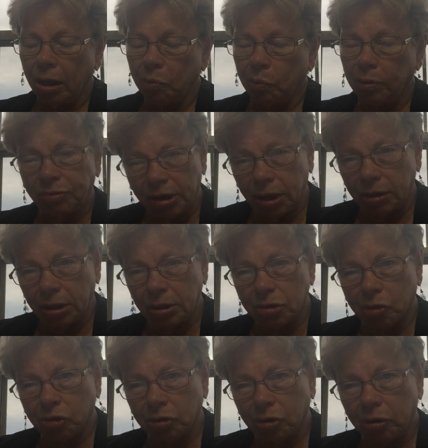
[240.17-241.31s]
We've done this
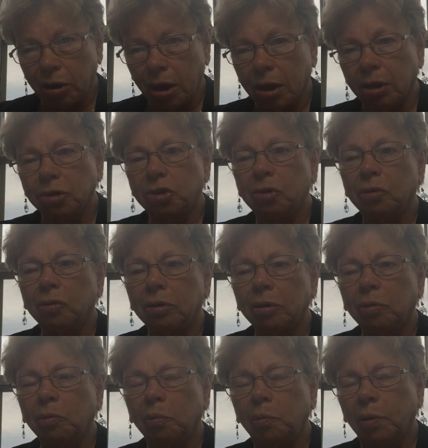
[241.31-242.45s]

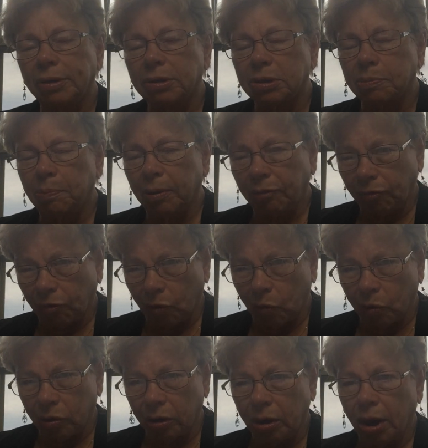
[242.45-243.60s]
tour once
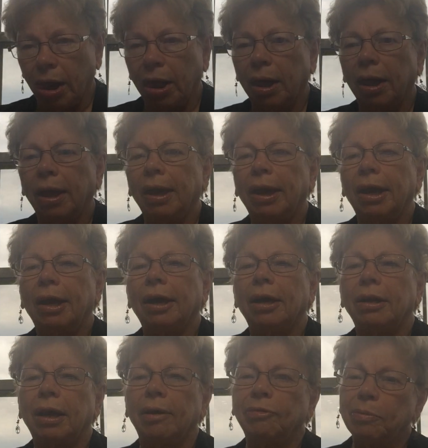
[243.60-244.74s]
before,
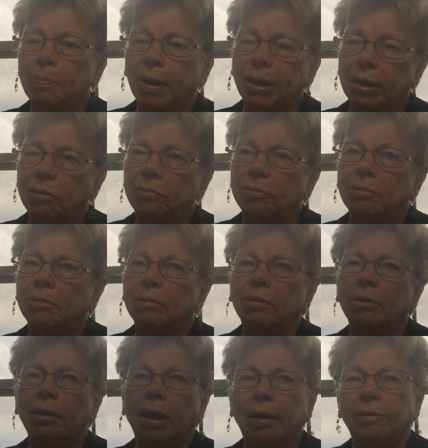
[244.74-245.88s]
and everybody
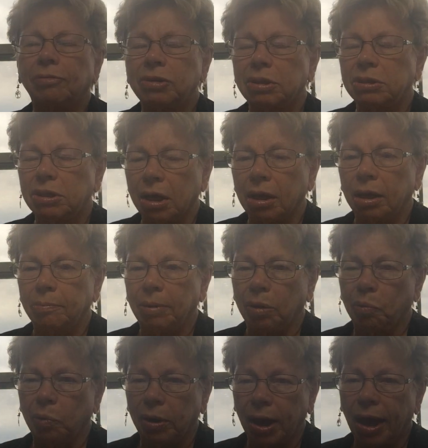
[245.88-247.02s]
loves the time that
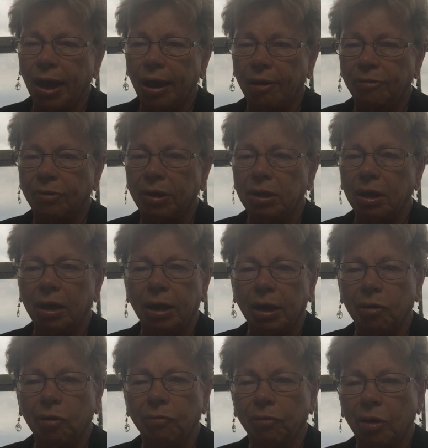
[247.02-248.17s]
we have in
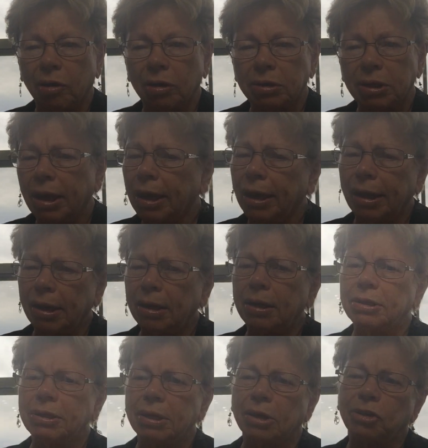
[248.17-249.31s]
Niagara Falls, and it
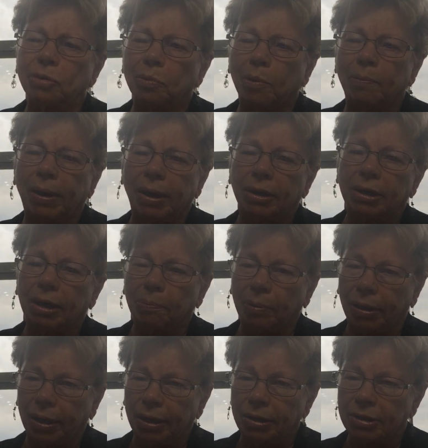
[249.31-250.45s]
is such a romantic
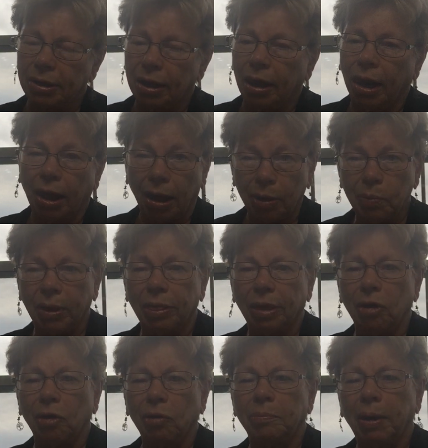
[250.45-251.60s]
place. I went
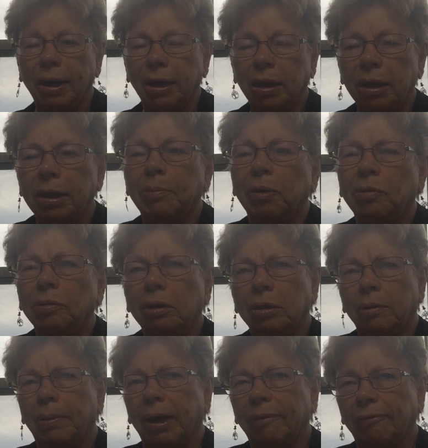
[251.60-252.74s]
there on my honeymoon
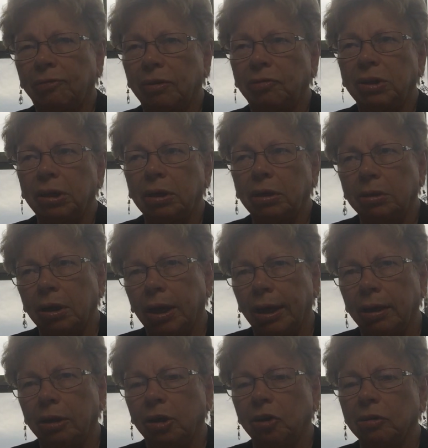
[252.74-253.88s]
about
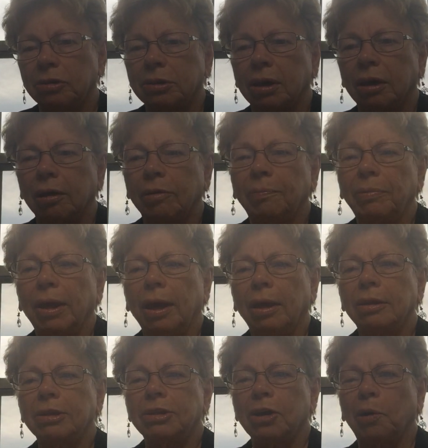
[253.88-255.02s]
58 years ago,
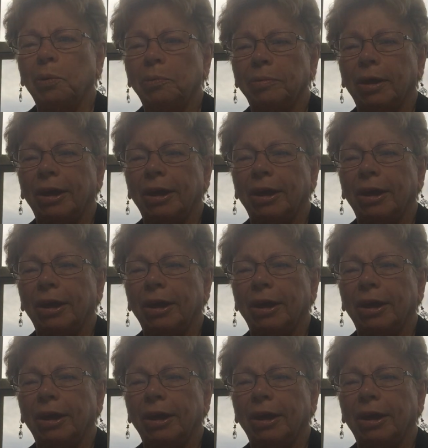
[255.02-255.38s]
so